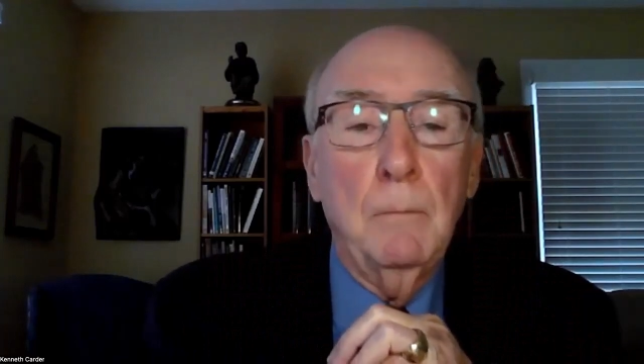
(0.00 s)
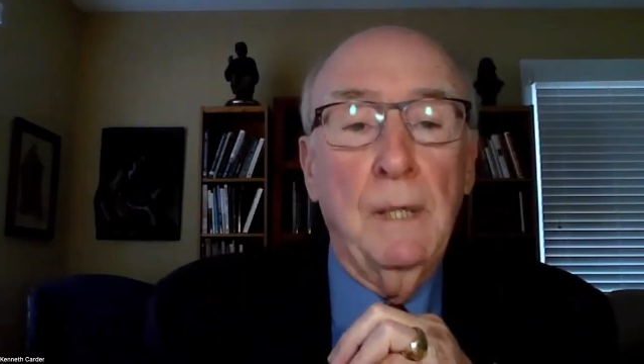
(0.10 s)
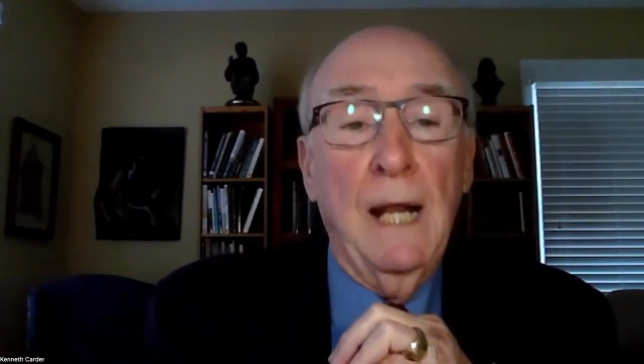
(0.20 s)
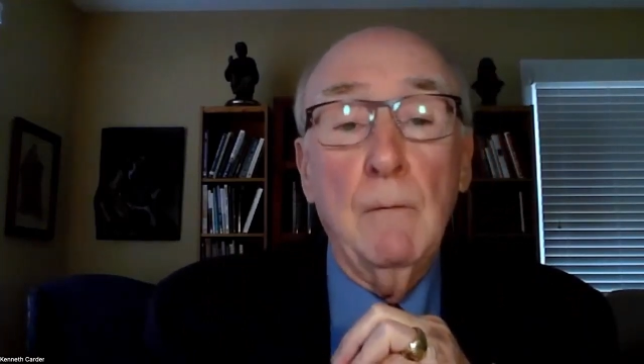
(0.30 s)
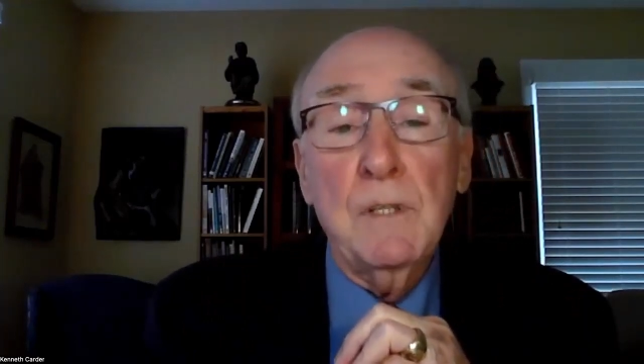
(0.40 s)

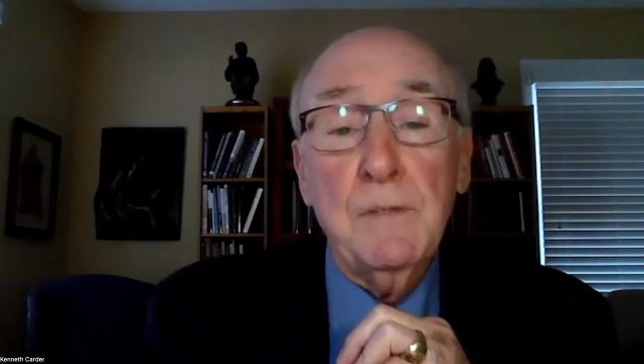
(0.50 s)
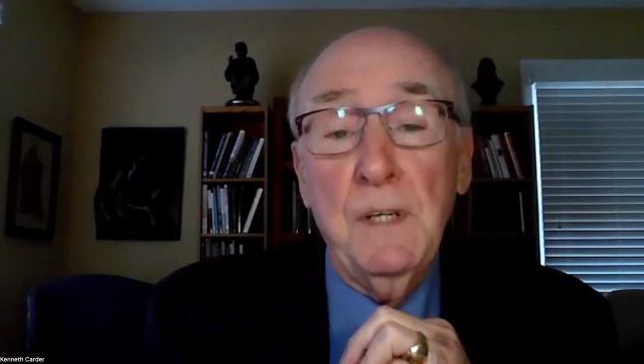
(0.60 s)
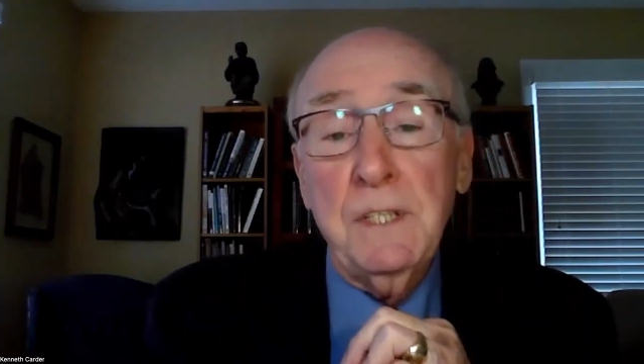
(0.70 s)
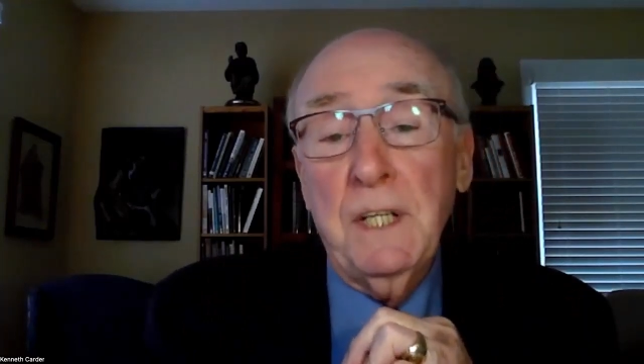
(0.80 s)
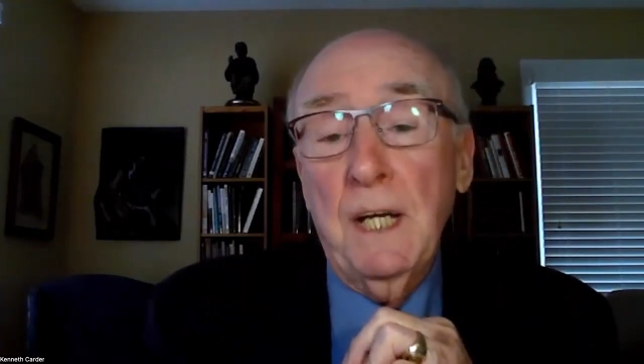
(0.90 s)
But I
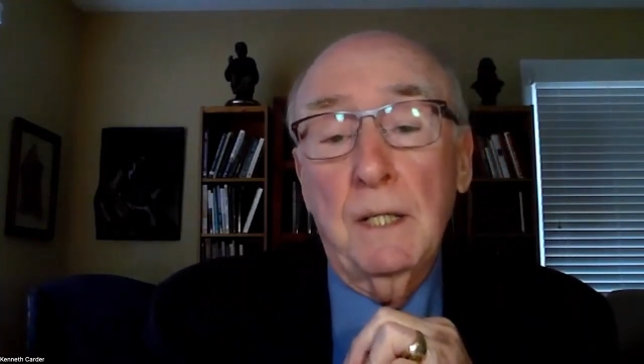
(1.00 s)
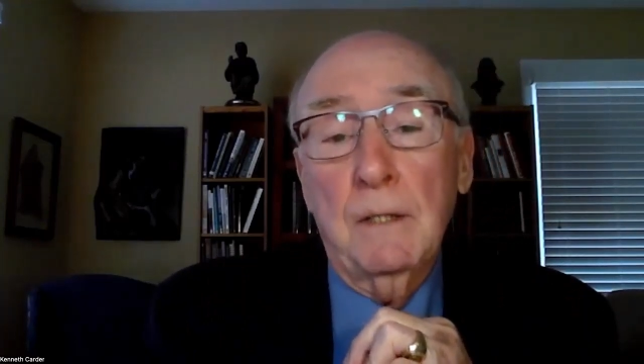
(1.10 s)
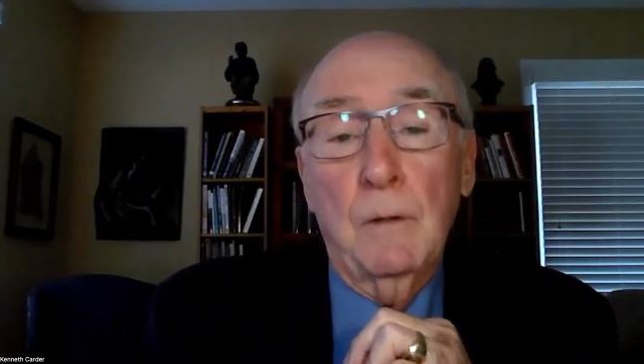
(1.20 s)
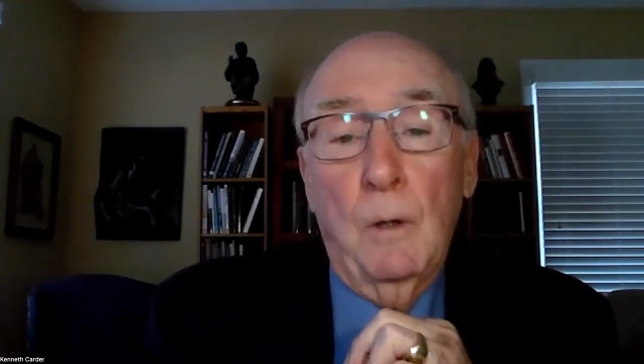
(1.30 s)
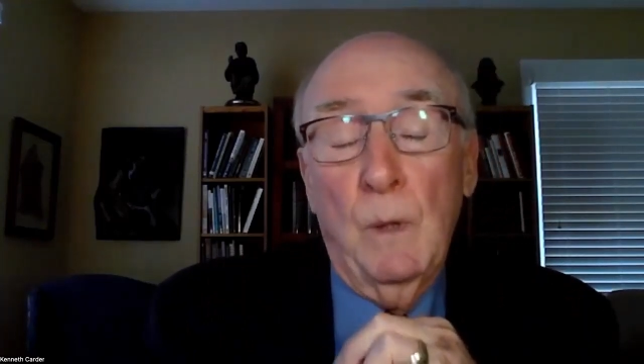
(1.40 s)

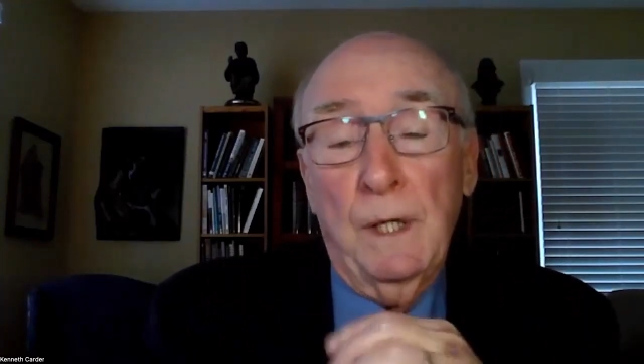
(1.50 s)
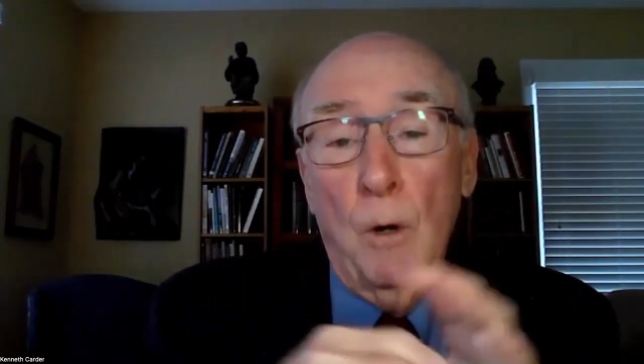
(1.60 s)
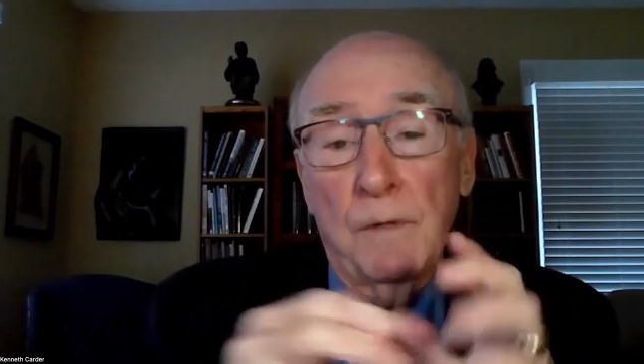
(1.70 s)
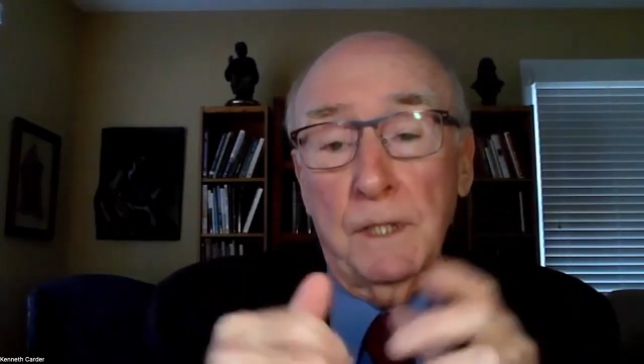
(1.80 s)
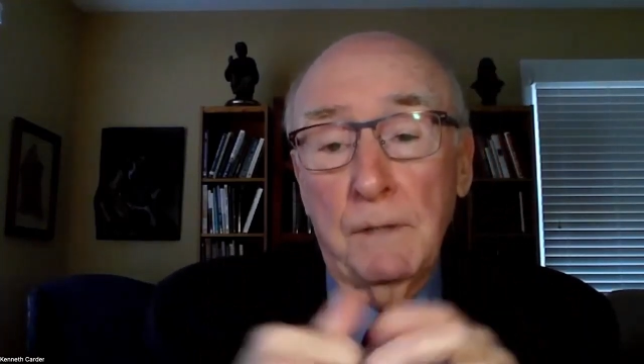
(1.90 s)
went
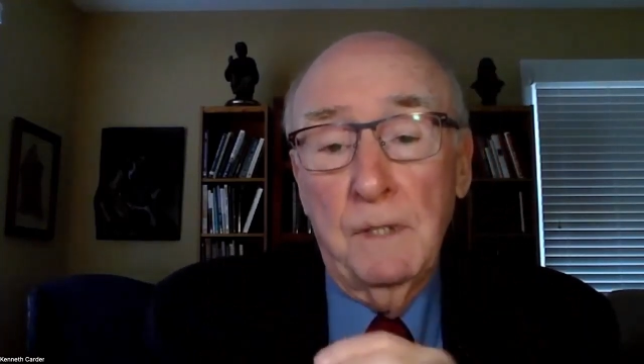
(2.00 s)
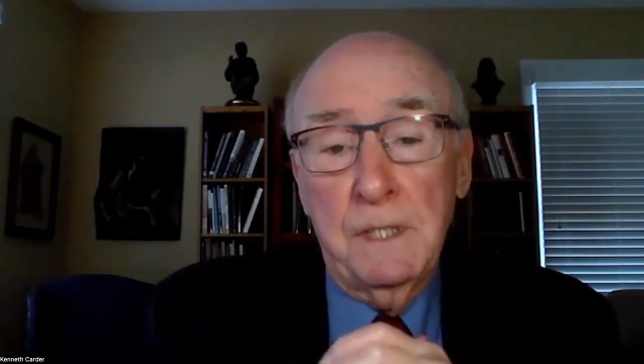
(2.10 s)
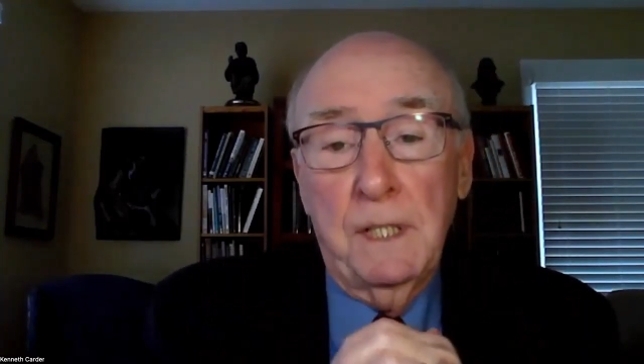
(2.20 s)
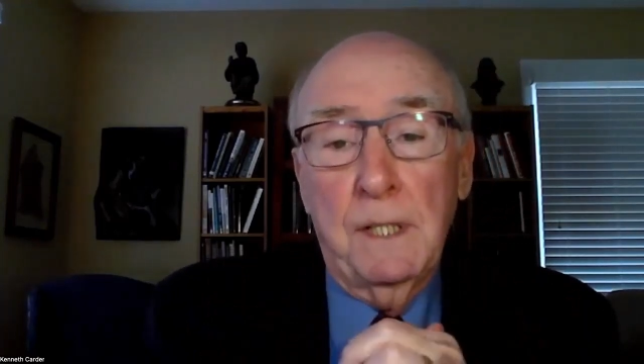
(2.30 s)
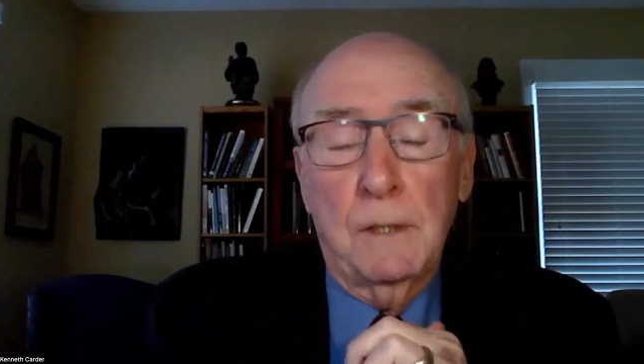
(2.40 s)
over to
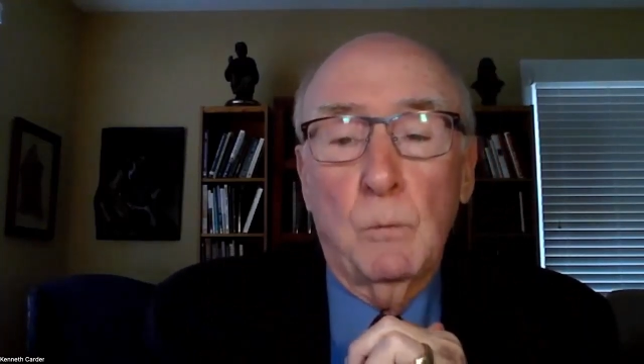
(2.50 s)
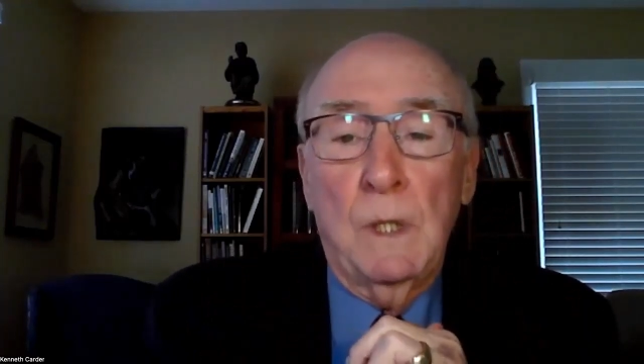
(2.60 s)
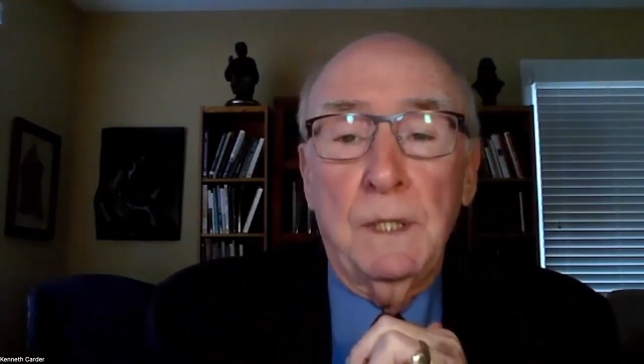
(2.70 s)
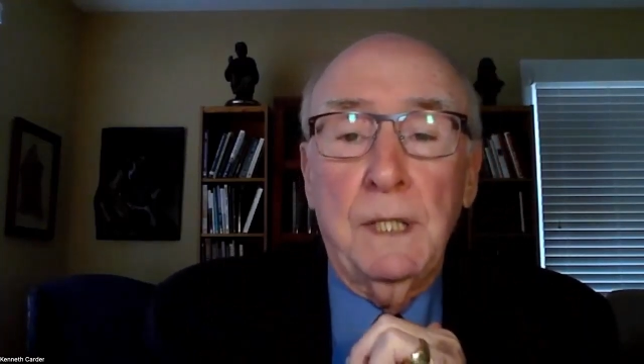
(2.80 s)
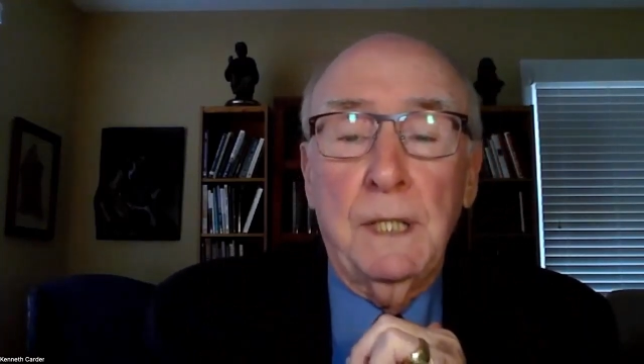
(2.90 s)
visit her
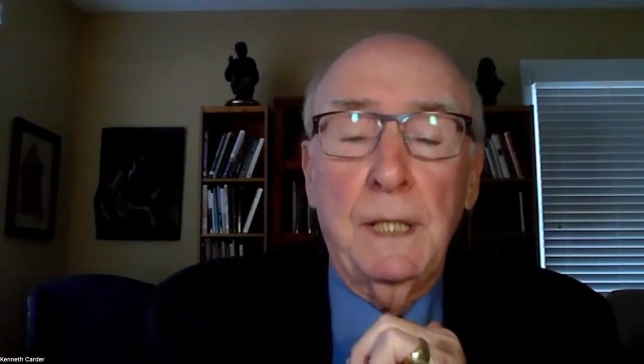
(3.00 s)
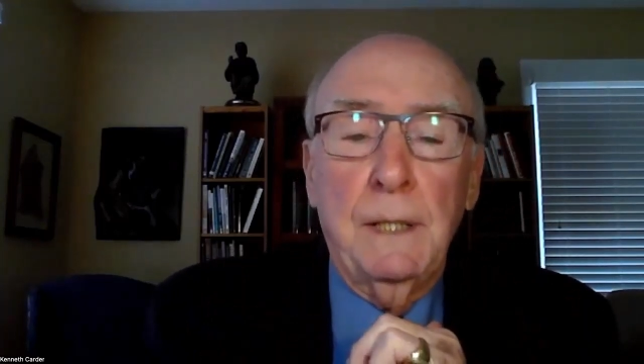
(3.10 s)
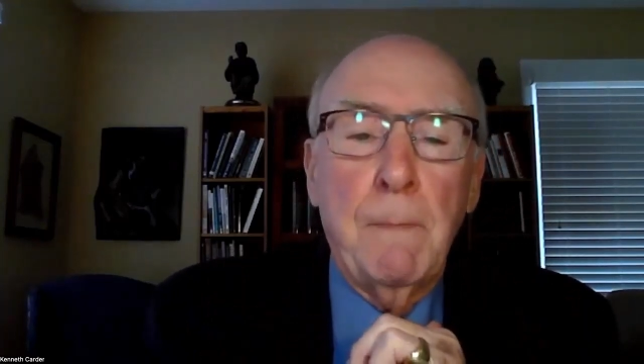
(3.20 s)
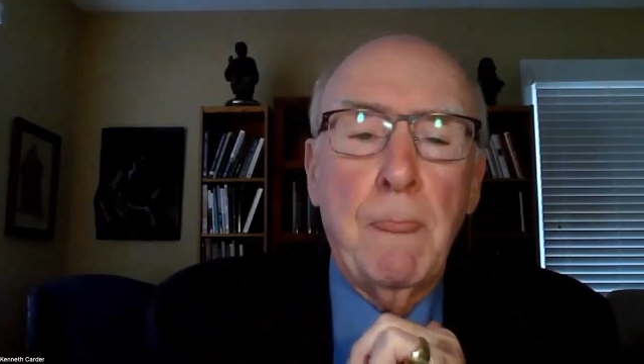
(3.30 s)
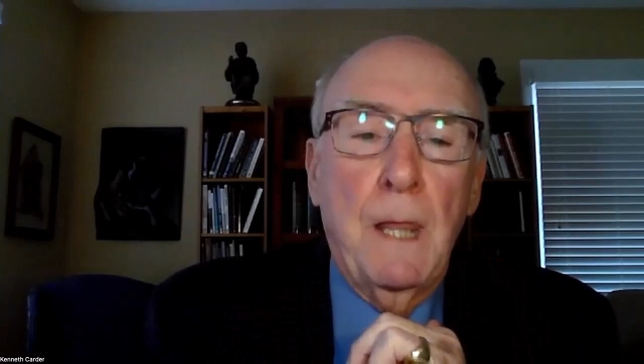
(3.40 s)
one day